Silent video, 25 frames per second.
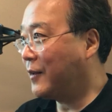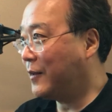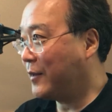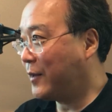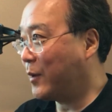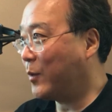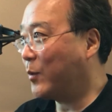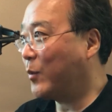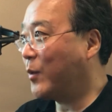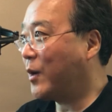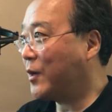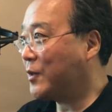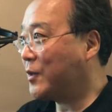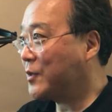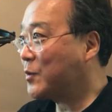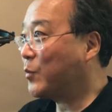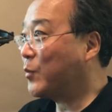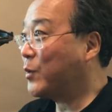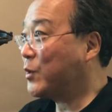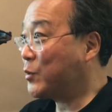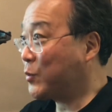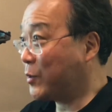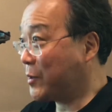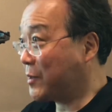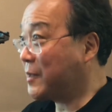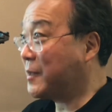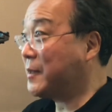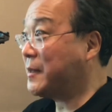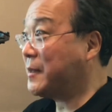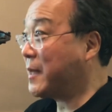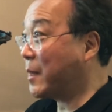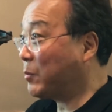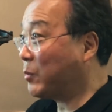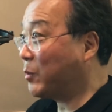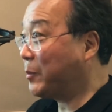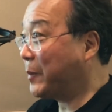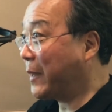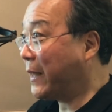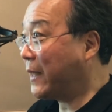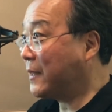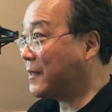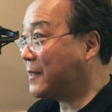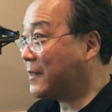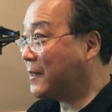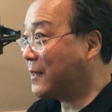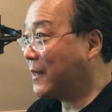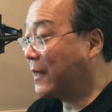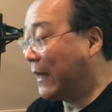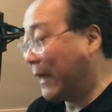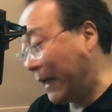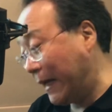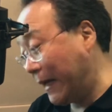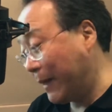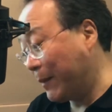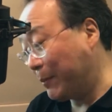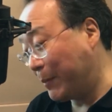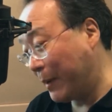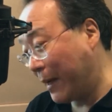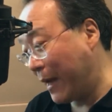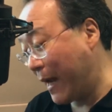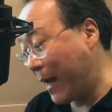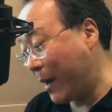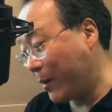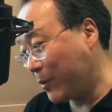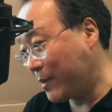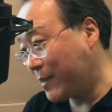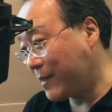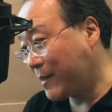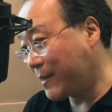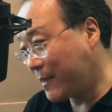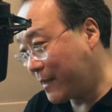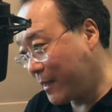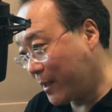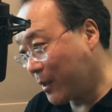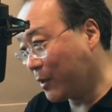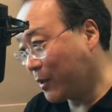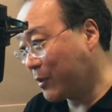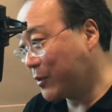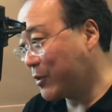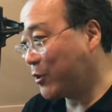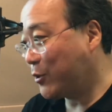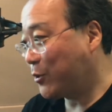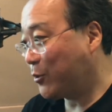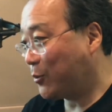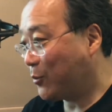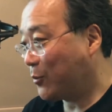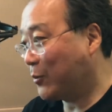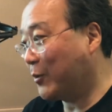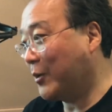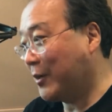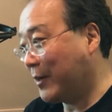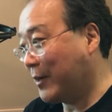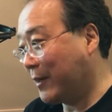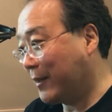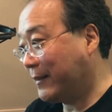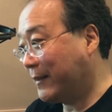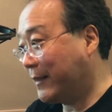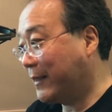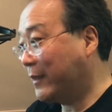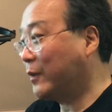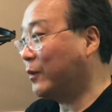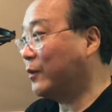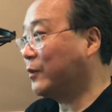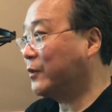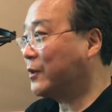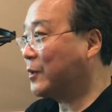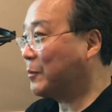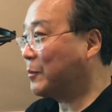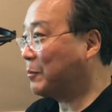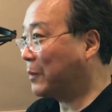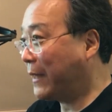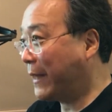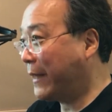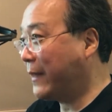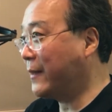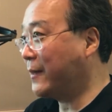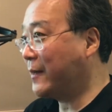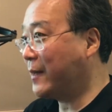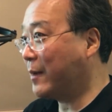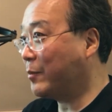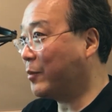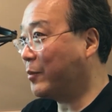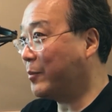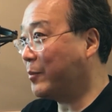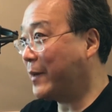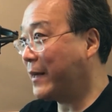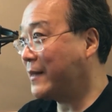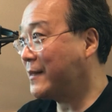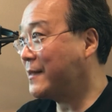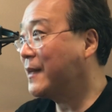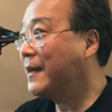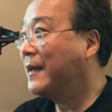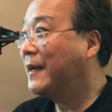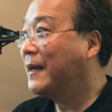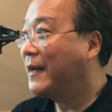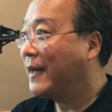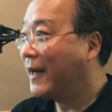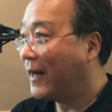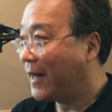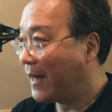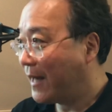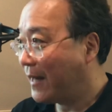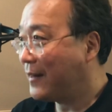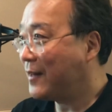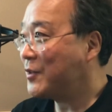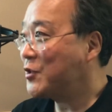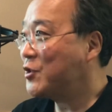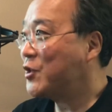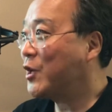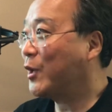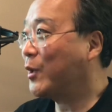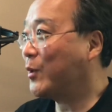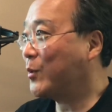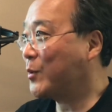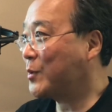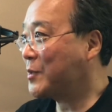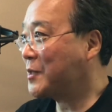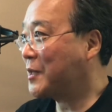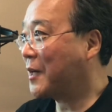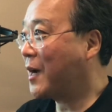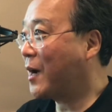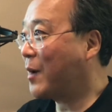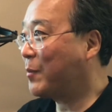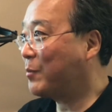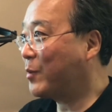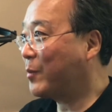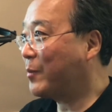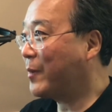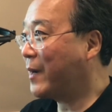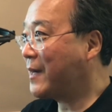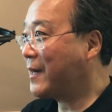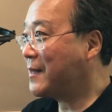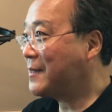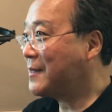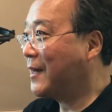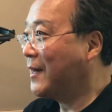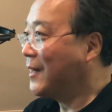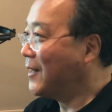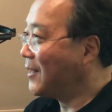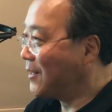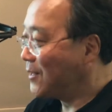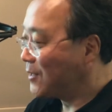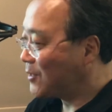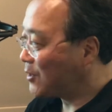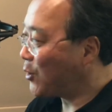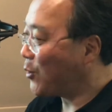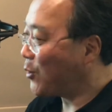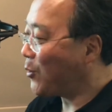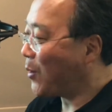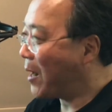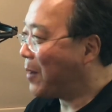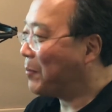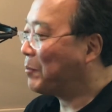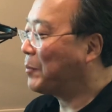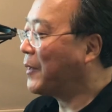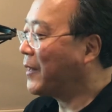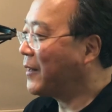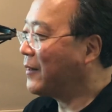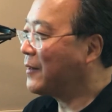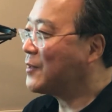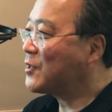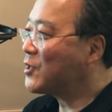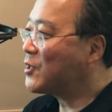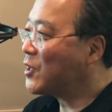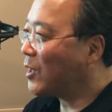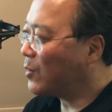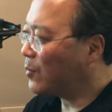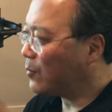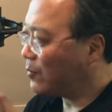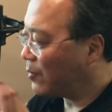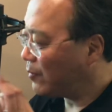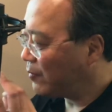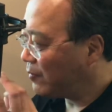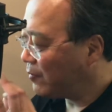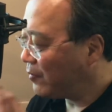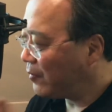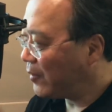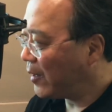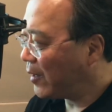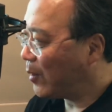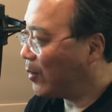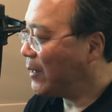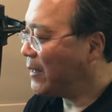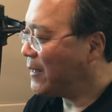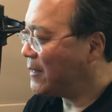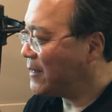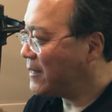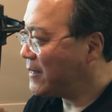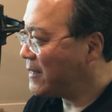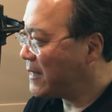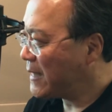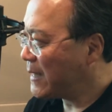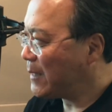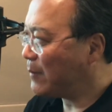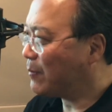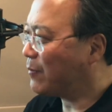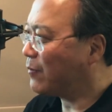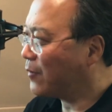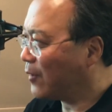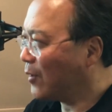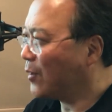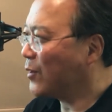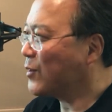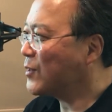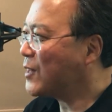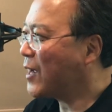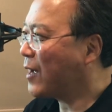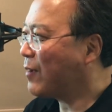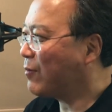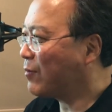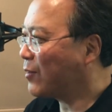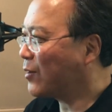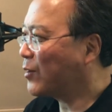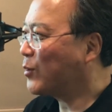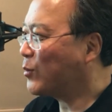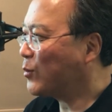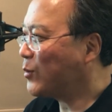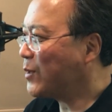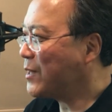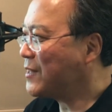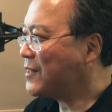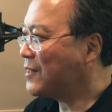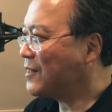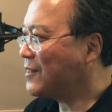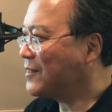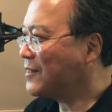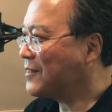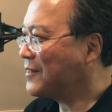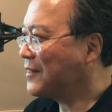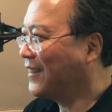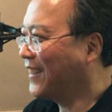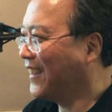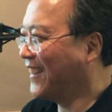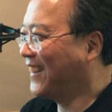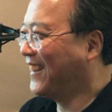there was, which was the double bass, but I was still too little to play the double bass, and the cello was a compromise. So I play the cello for very deep philosophical reasons.